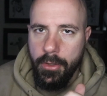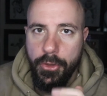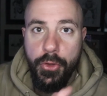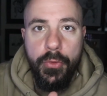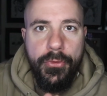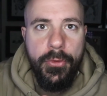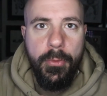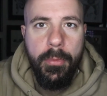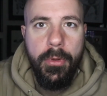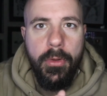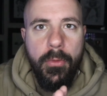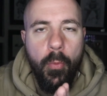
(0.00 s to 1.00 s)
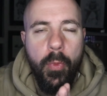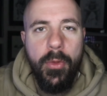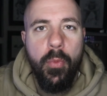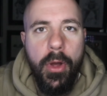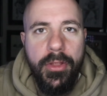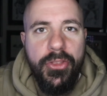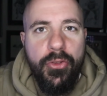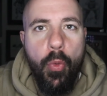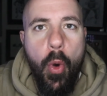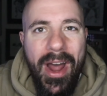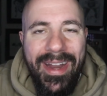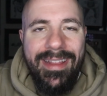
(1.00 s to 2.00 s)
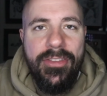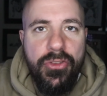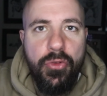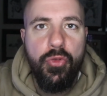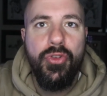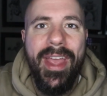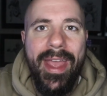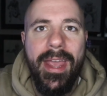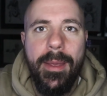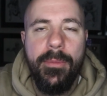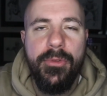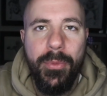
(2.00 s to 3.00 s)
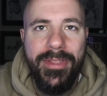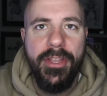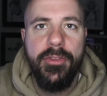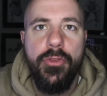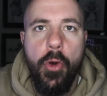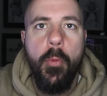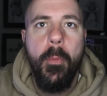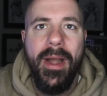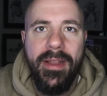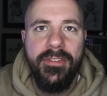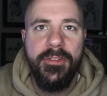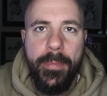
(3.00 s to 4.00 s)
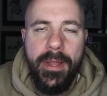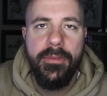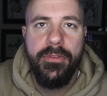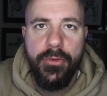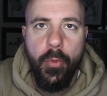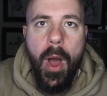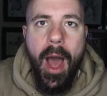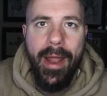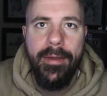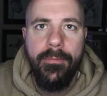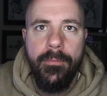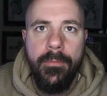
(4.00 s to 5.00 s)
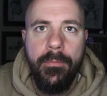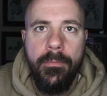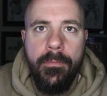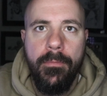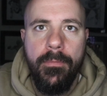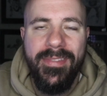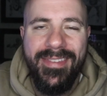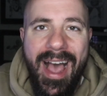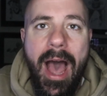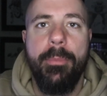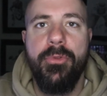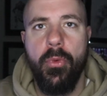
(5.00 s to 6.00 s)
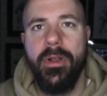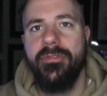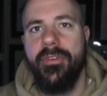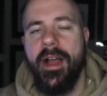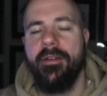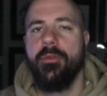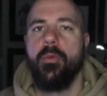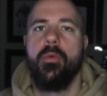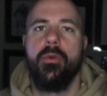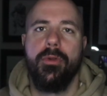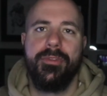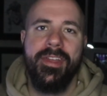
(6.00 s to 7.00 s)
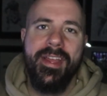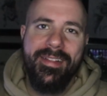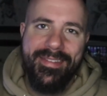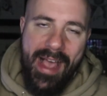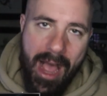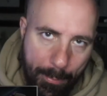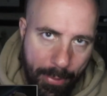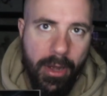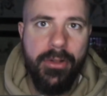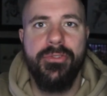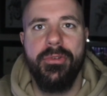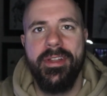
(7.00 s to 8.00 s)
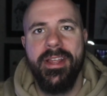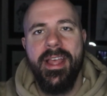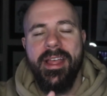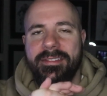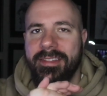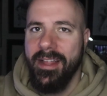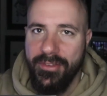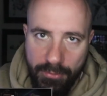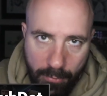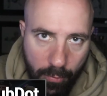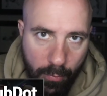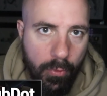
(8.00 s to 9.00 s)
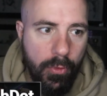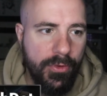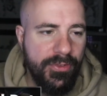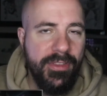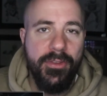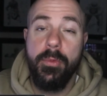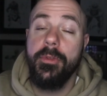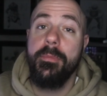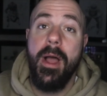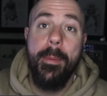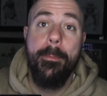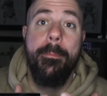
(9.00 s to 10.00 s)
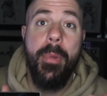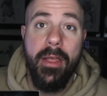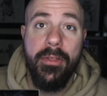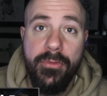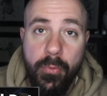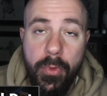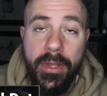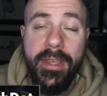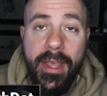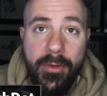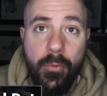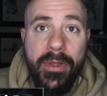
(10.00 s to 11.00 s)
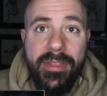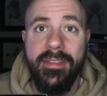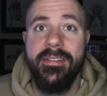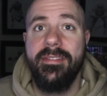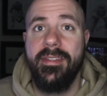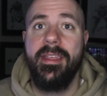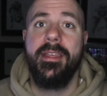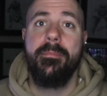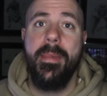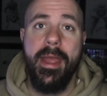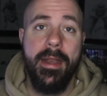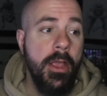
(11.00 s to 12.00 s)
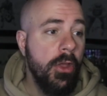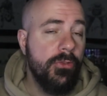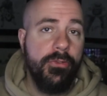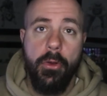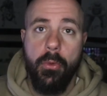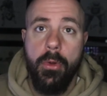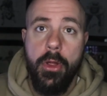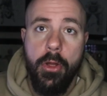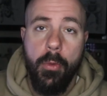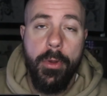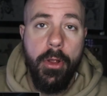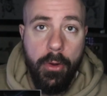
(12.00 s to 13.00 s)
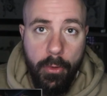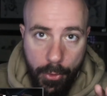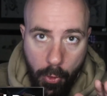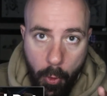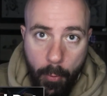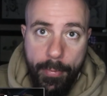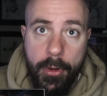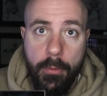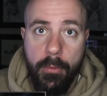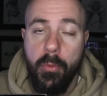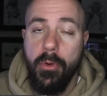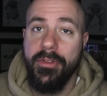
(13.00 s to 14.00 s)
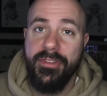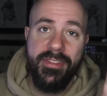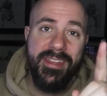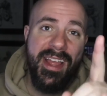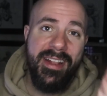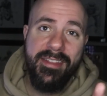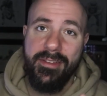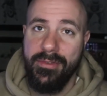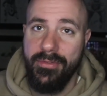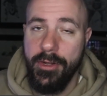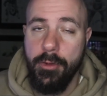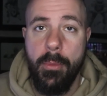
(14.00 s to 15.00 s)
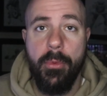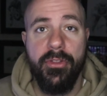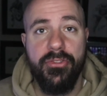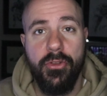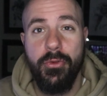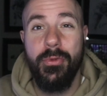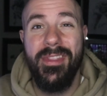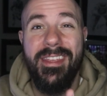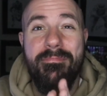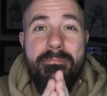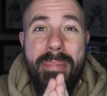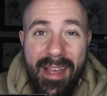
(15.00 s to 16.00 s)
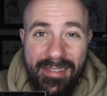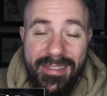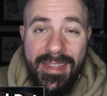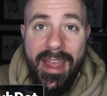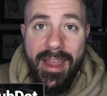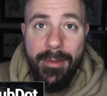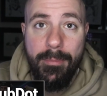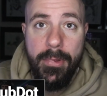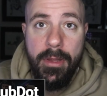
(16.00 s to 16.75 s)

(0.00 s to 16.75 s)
YouTube, we won 22 games with the no money spent squad. Top 25 rewards, top 100, legend rewards. This was my best weekend with this team, man. So we are going to open our rewards at the end of this video. I'm going to show you the best game